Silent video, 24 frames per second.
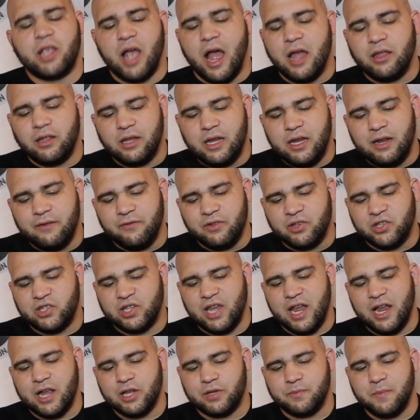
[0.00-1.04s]
I even
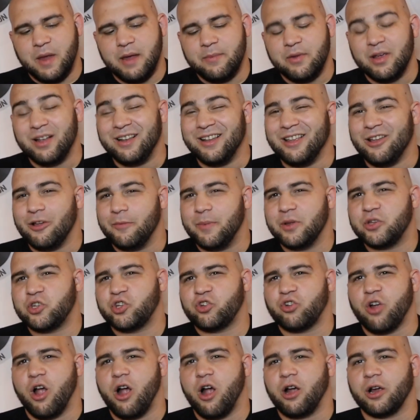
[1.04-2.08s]
say it's maybe a little bit
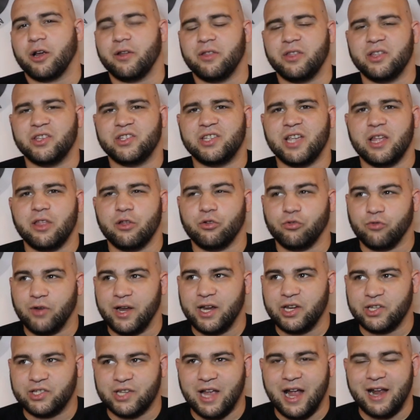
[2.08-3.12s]
stronger than, say, the
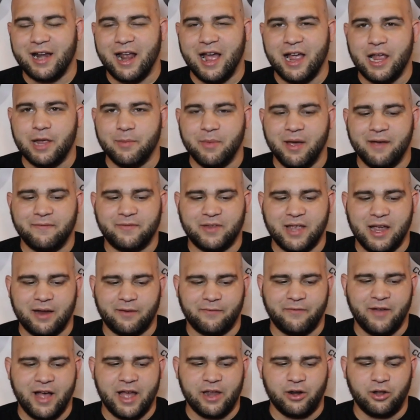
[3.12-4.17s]
Ringside I M F Tech
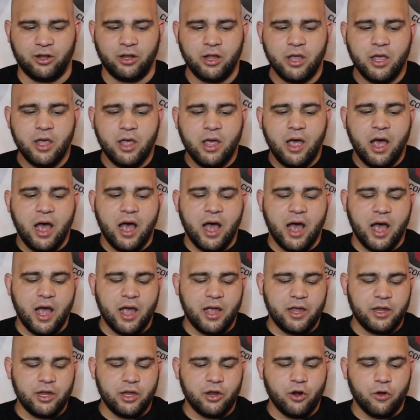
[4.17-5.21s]
vinyl,
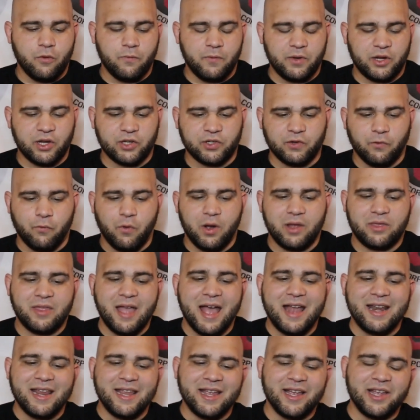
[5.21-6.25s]
uh, you know, because of what
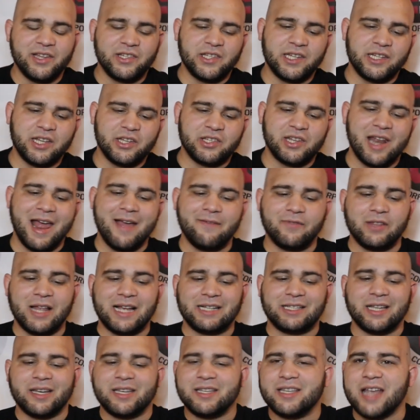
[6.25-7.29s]
that is. It doesn't have
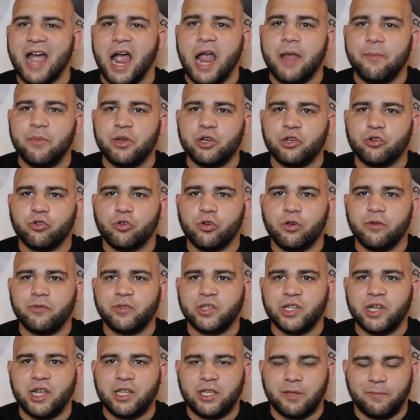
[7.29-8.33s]
like the diamond
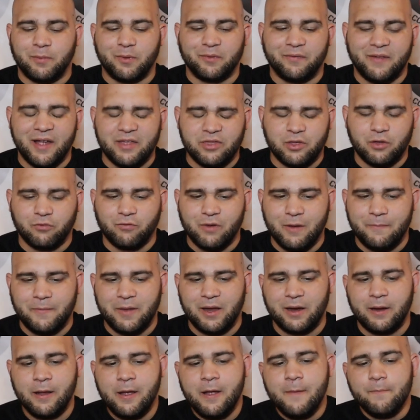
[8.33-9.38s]
grooves in it to prevent the
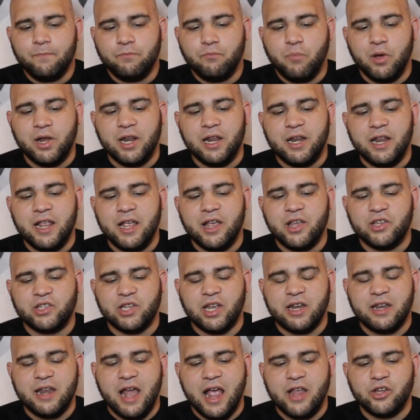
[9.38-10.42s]
ripping, but it is
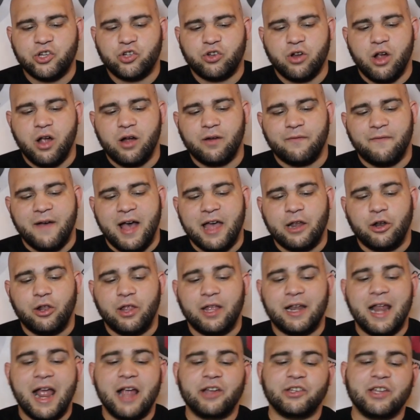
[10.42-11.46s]
a nice strong
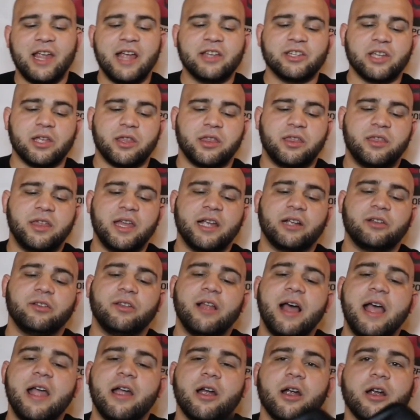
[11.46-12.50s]
vinyl, and actually is a thick
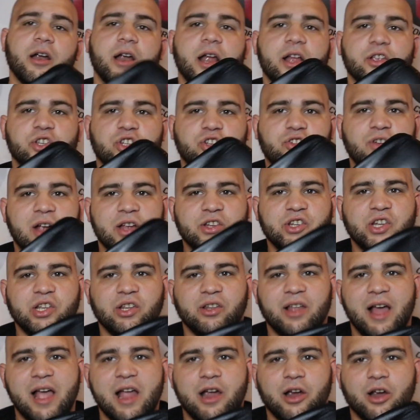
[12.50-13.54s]
layer and stretchy
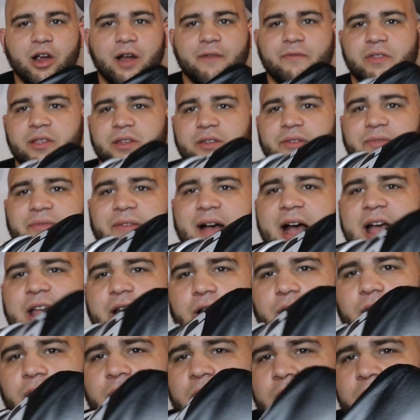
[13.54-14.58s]
layer of this
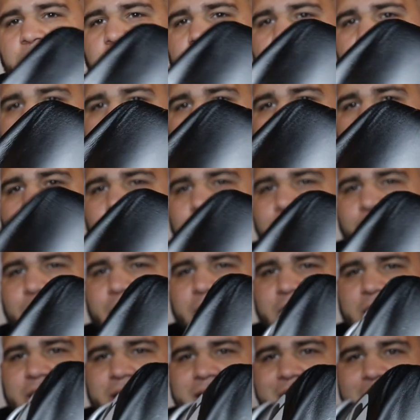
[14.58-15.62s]
vinyl over
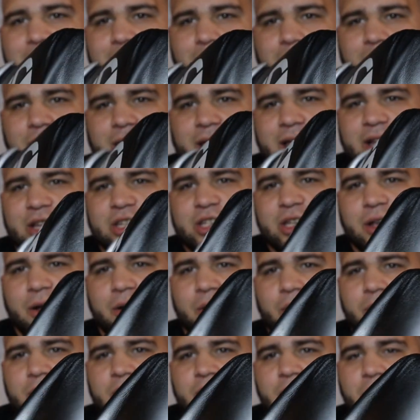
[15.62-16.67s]
the entire thing.
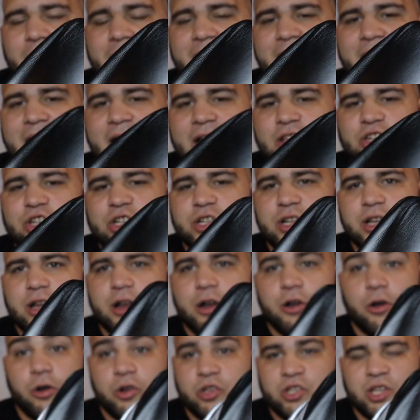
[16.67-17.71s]
So, you know, that
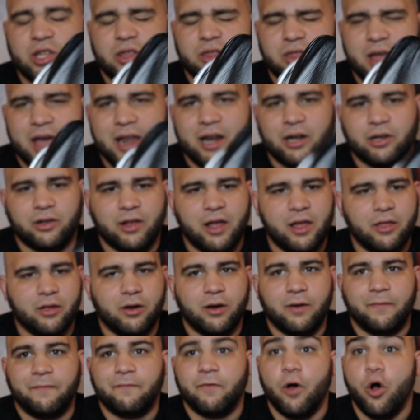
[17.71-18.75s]
engineered or synthetic
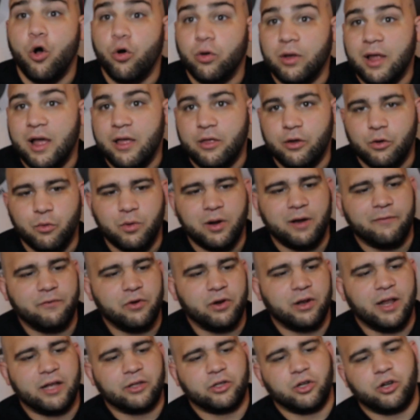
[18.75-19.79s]
leather, faux leather, whatever
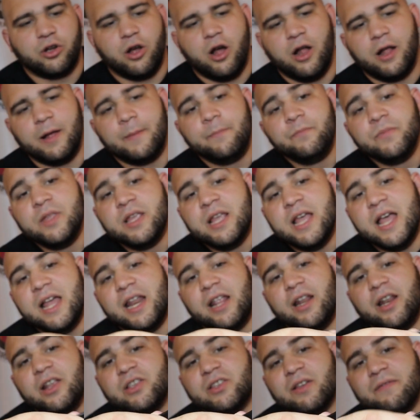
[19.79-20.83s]
you like to call it. And
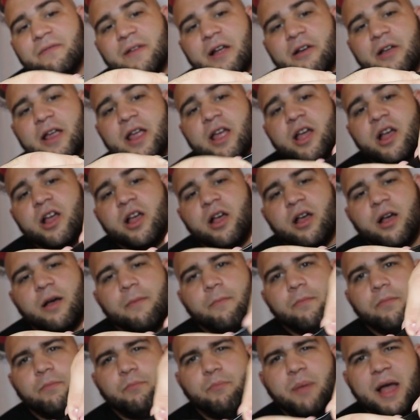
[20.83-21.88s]
it is a very
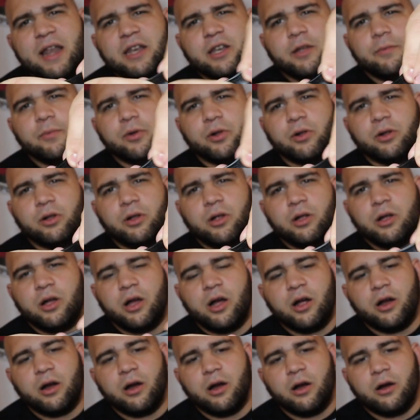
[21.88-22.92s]
bendable
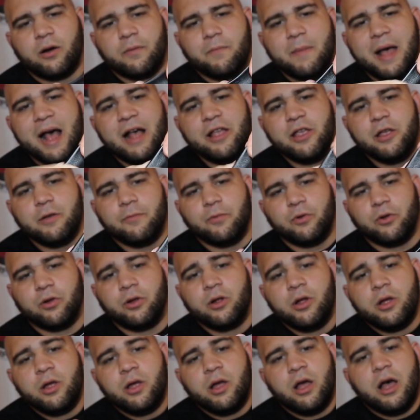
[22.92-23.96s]
or, or malleable
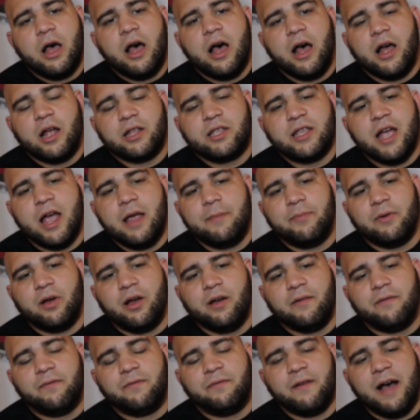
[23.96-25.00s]
uh, type
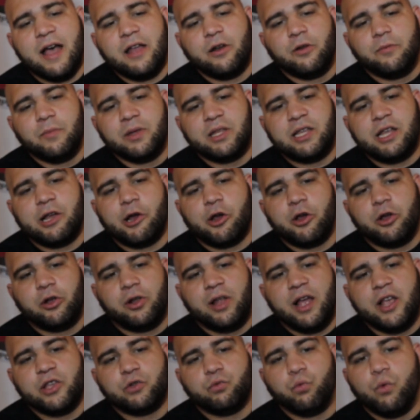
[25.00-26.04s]
of vinyl
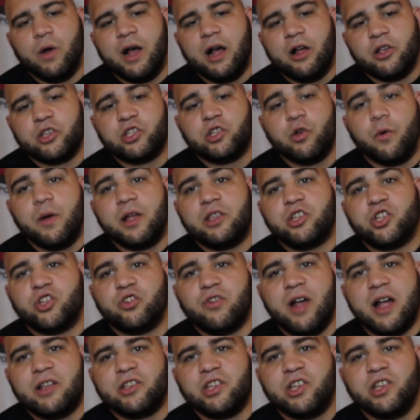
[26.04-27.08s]
material as well. So it
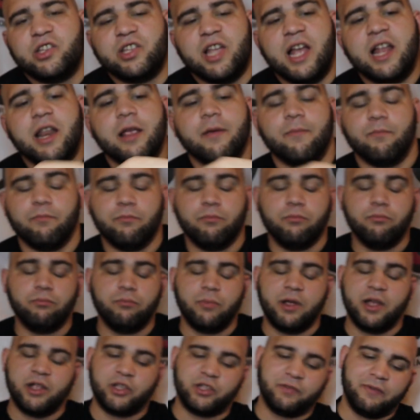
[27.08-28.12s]
stretches, and it
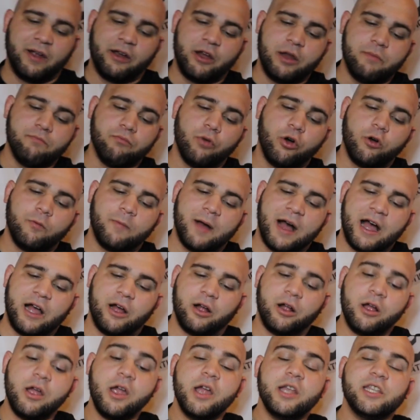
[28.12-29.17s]
it's very
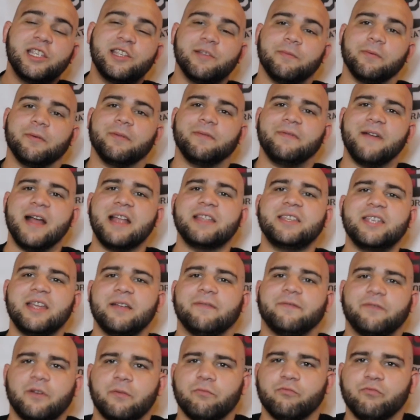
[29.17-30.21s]
mobile to prevent
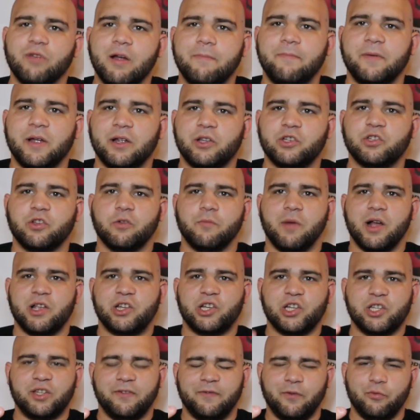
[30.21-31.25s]
it from ripping so
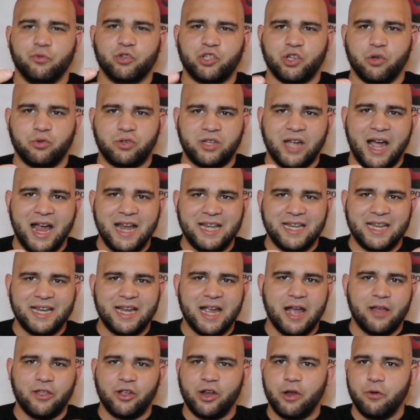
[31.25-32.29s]
much, because if it was so tight
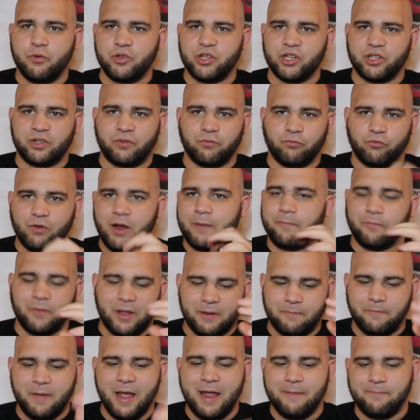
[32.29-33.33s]
together, it would just rip
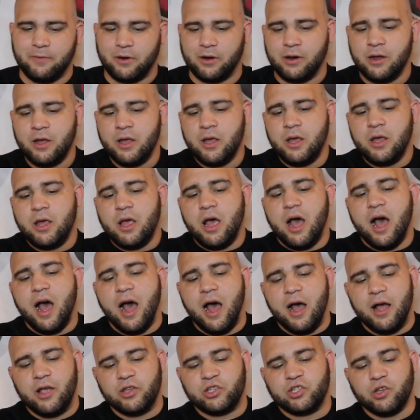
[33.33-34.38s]
like paper.
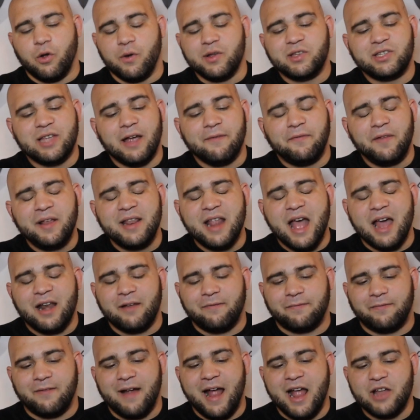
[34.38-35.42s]
Uh, so it's definitely not
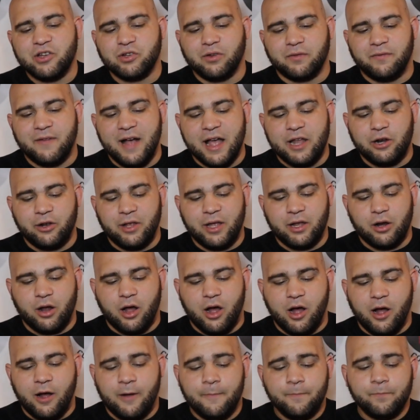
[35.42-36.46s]
a fragile vinyl at
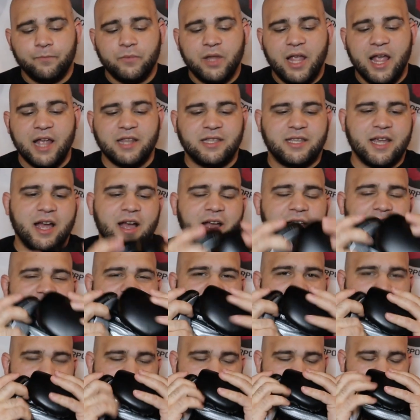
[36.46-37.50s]
all. It
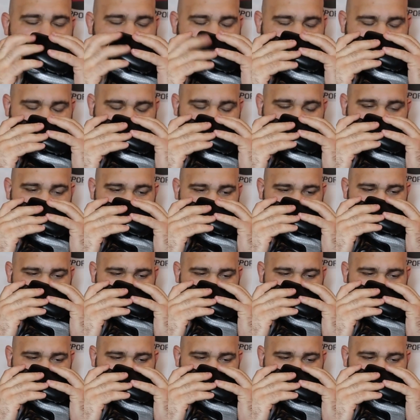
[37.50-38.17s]
does have that,